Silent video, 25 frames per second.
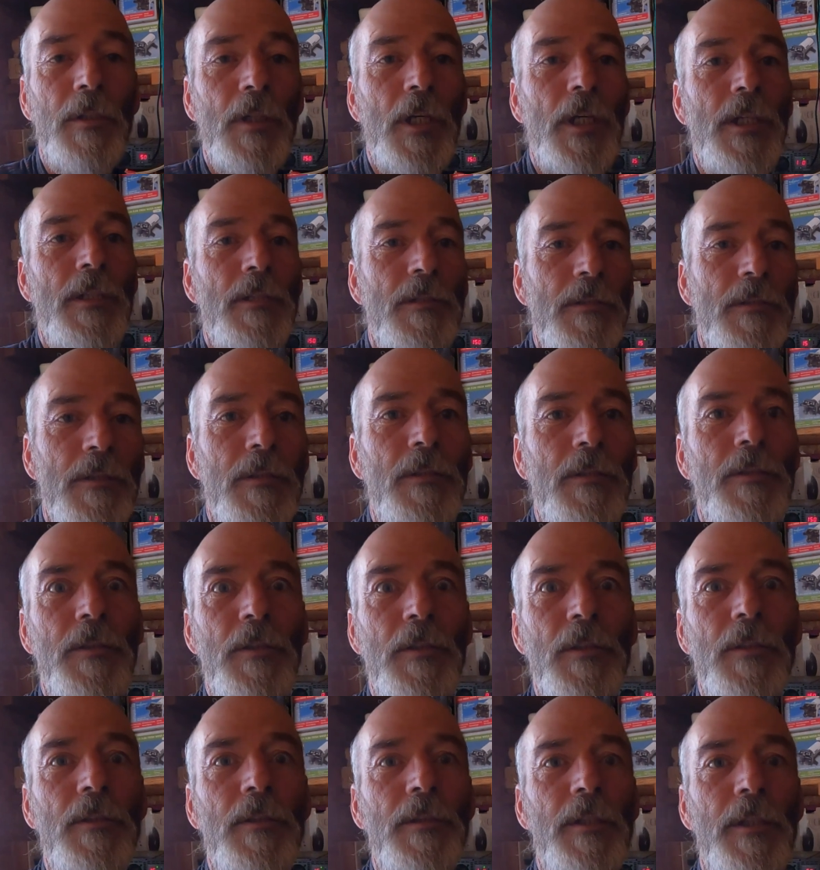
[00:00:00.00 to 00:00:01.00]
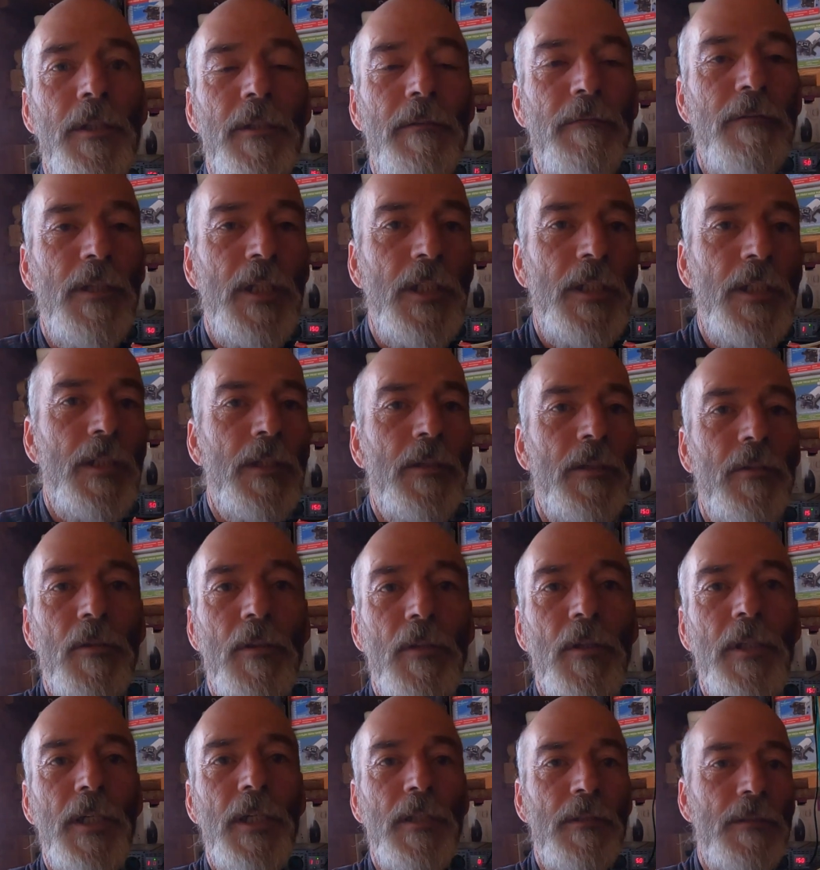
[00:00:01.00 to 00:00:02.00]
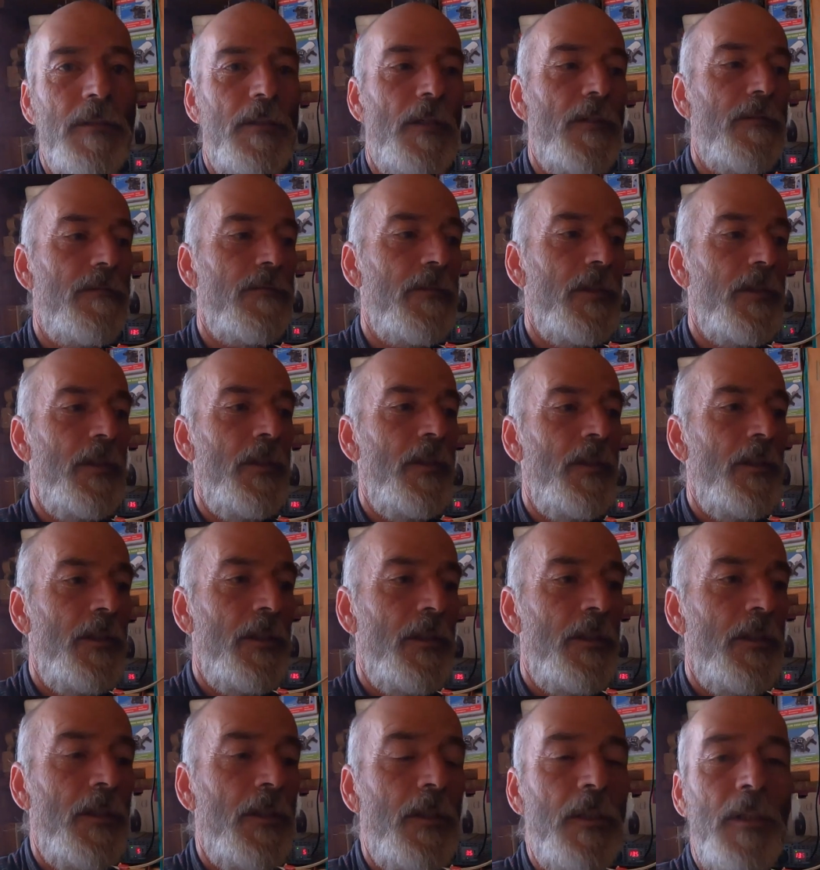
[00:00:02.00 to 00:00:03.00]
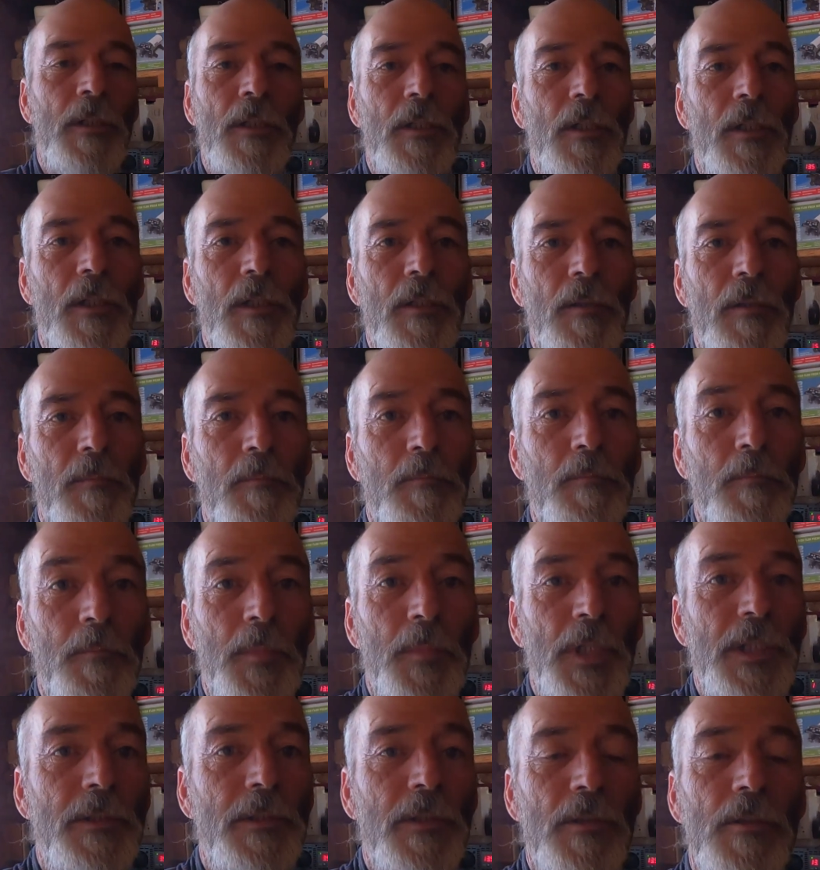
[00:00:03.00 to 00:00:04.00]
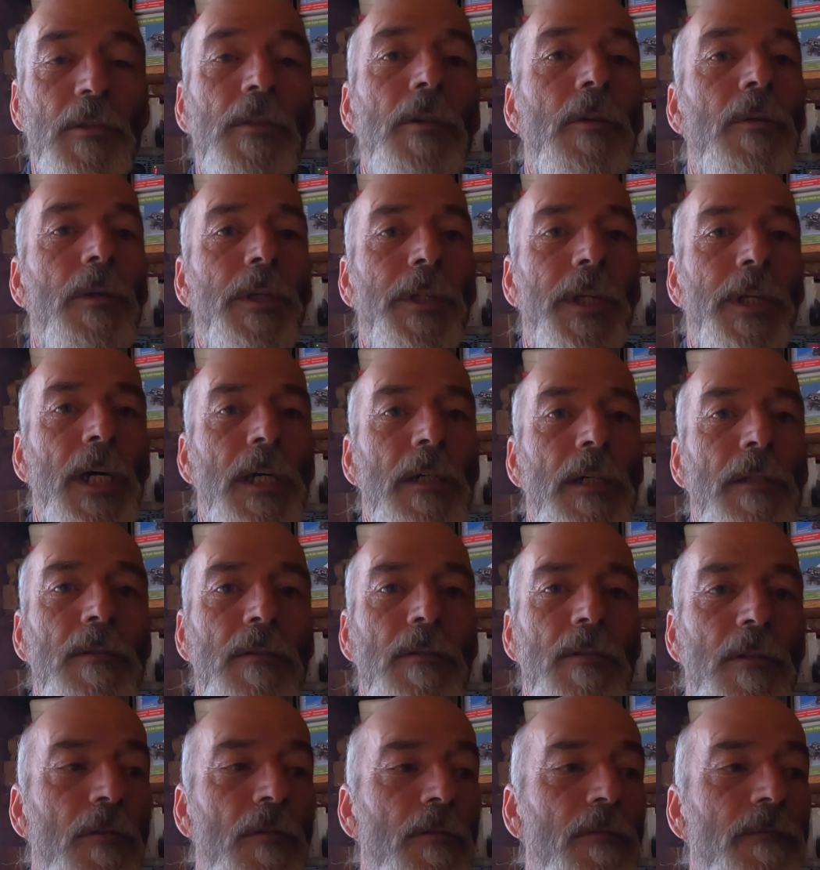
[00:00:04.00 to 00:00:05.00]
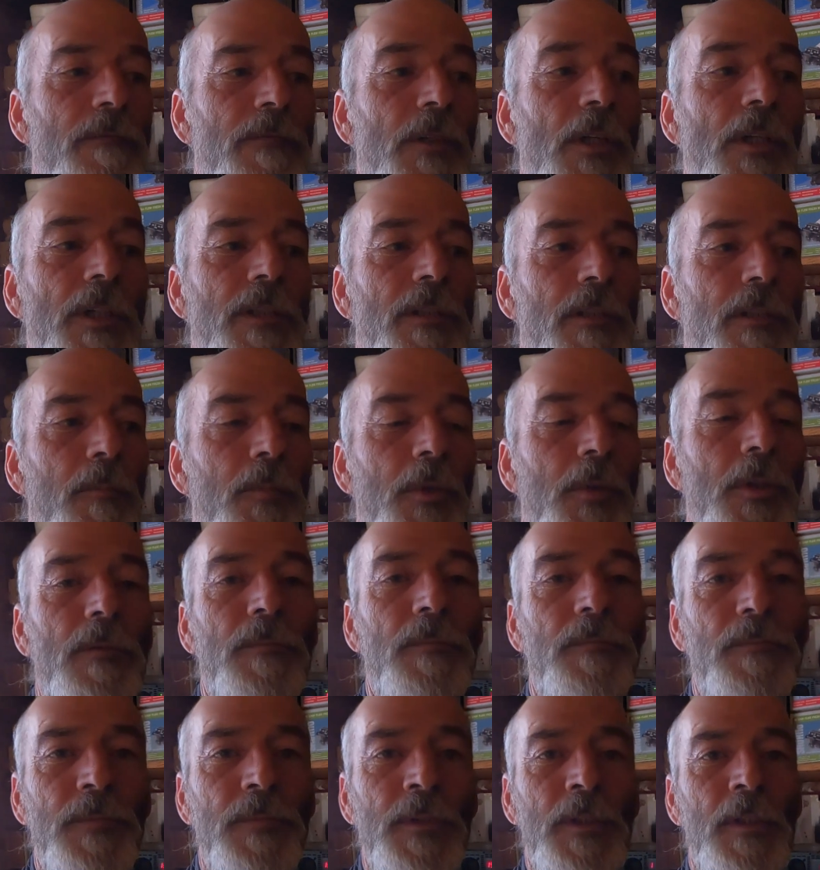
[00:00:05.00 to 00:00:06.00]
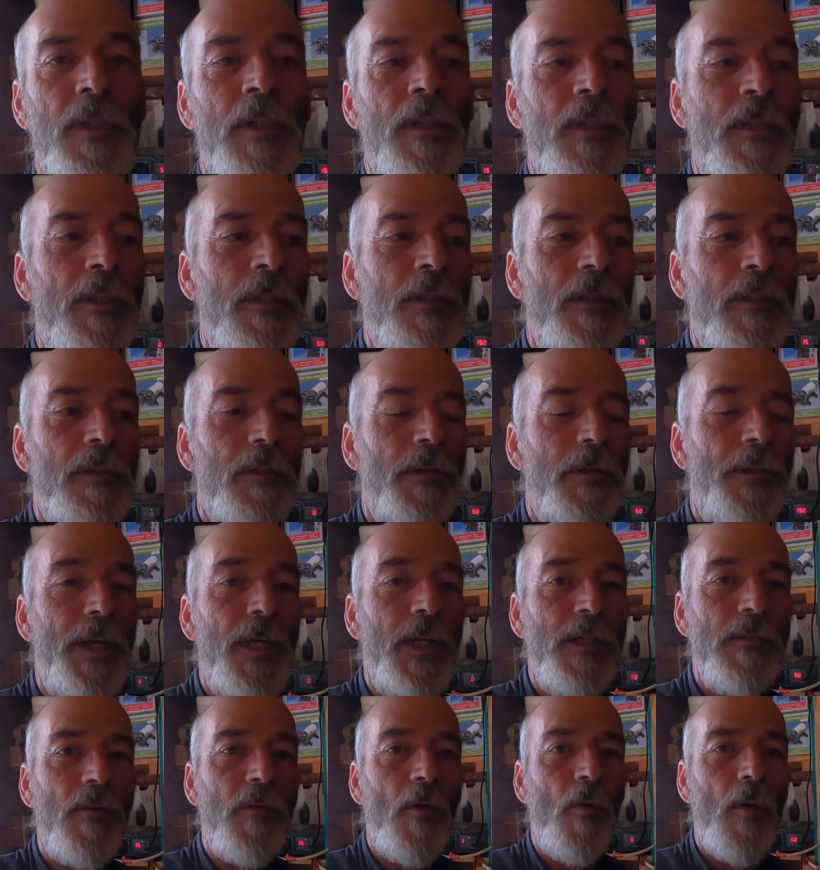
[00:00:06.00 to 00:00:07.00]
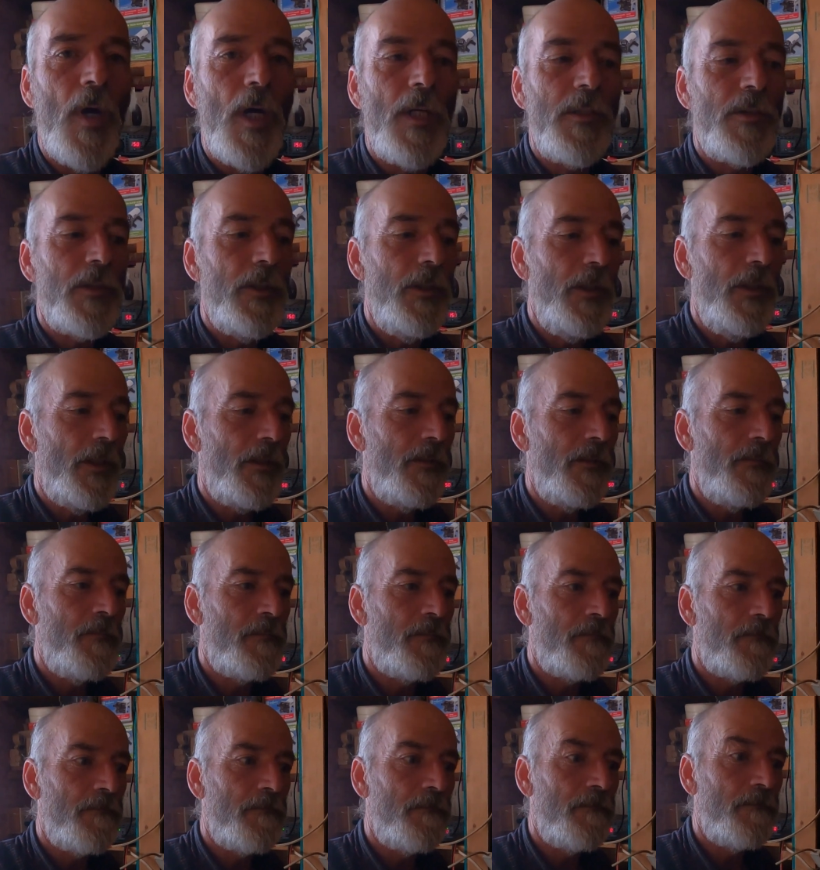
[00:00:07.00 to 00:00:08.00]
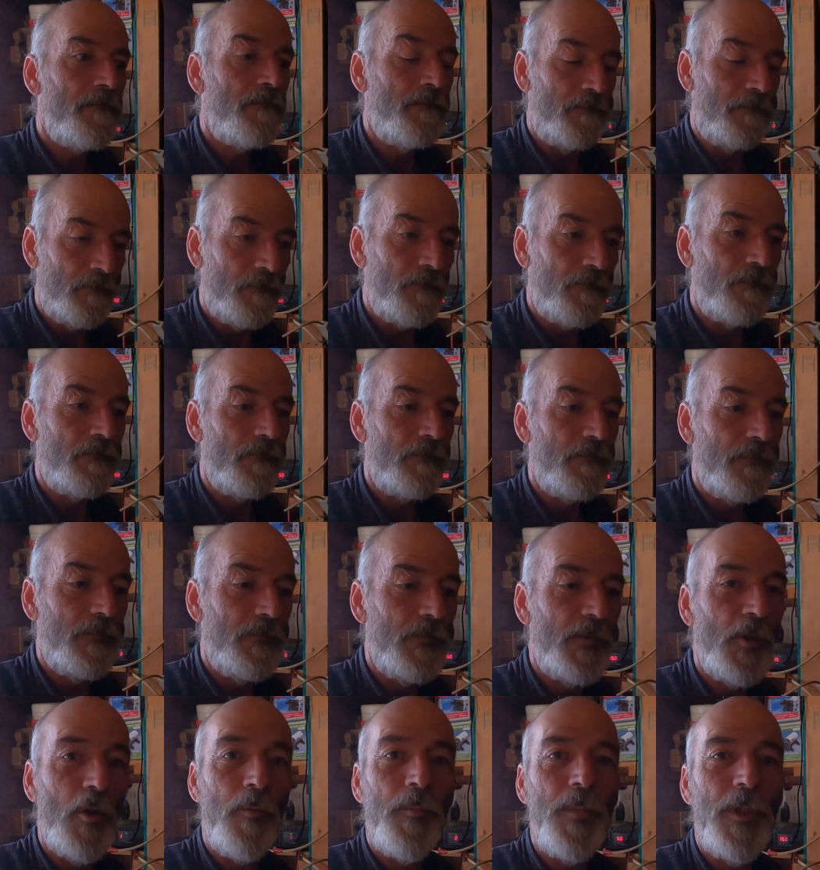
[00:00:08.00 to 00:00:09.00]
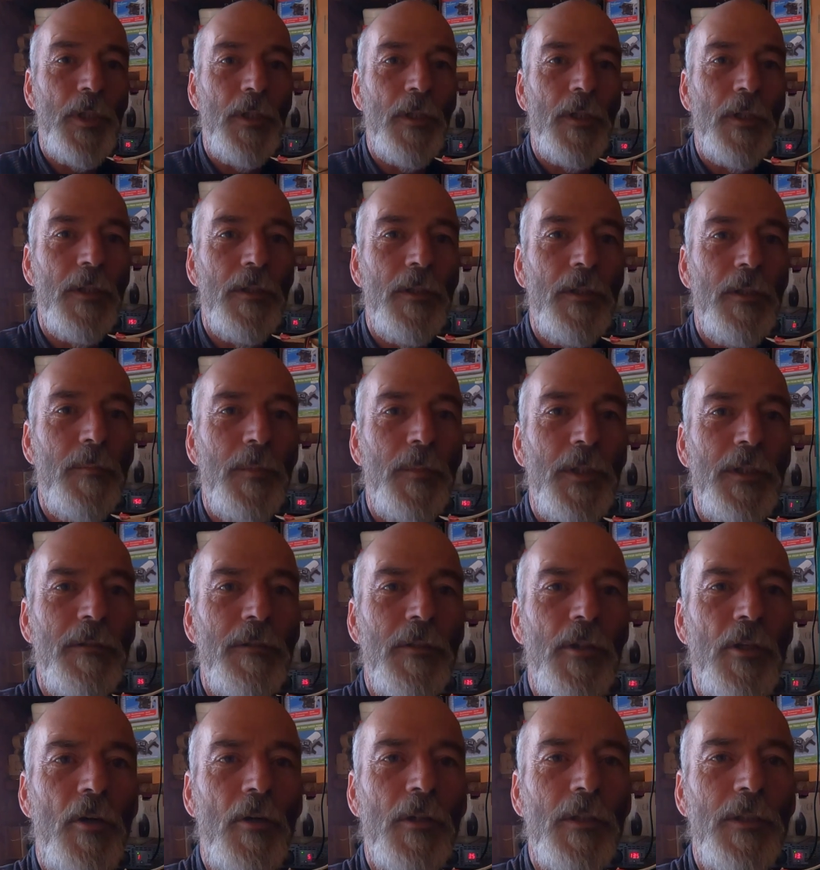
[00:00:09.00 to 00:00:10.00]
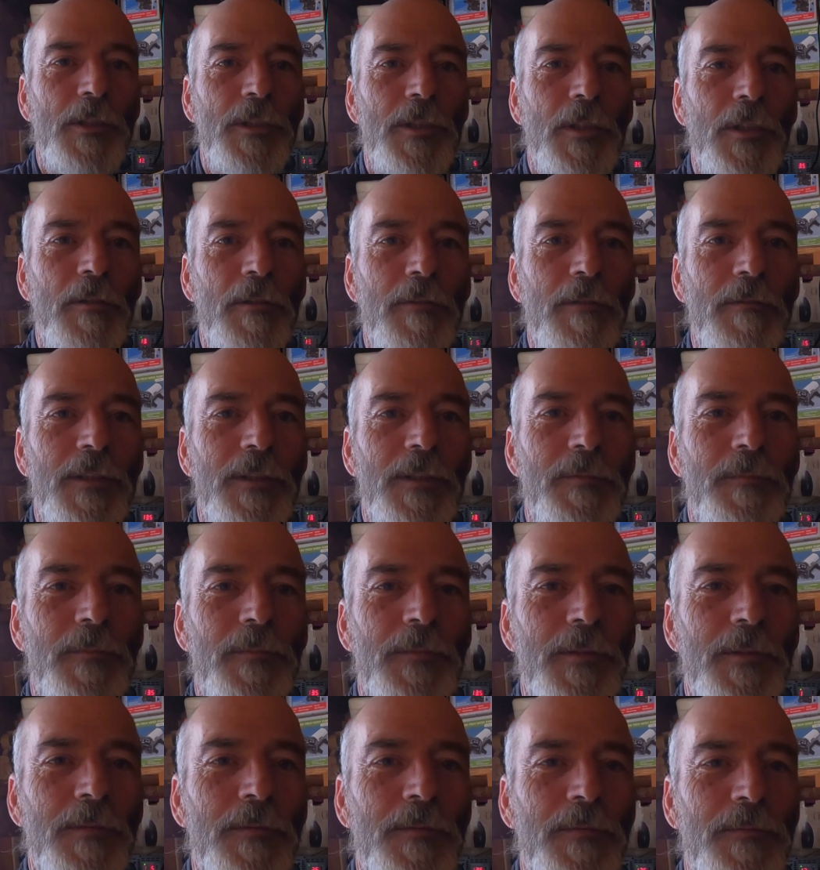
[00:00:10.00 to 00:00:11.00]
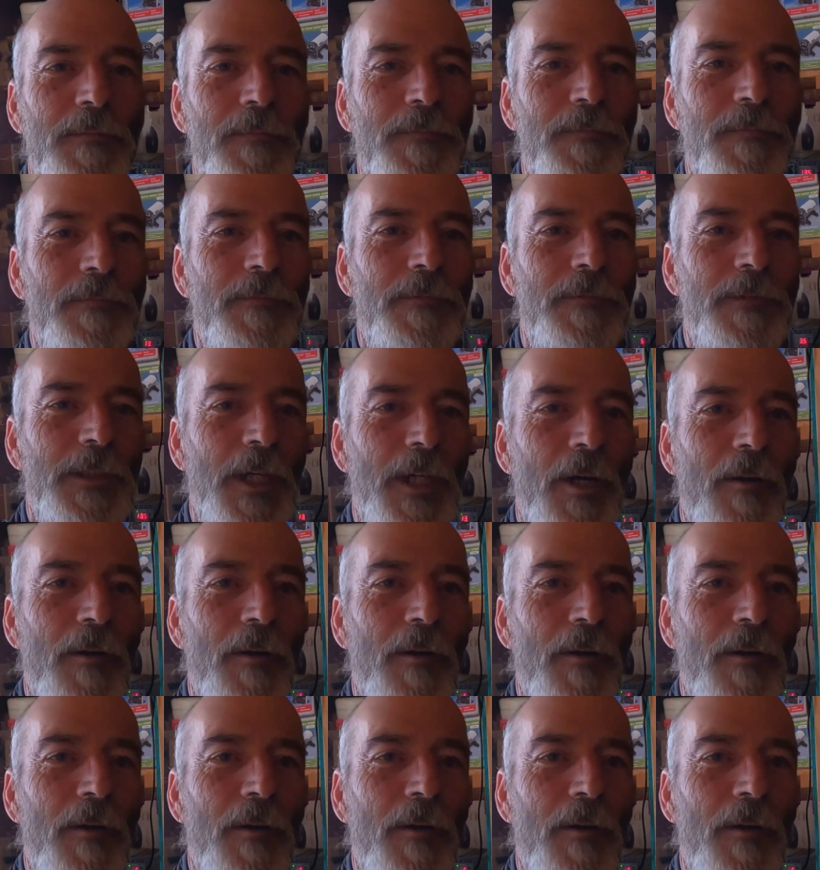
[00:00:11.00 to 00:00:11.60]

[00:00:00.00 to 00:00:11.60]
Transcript: and your TV and all that stuff by just doing that. So very simple. Well, thanks for watching, and hope you got a little bit of knowledge of it. Ciao for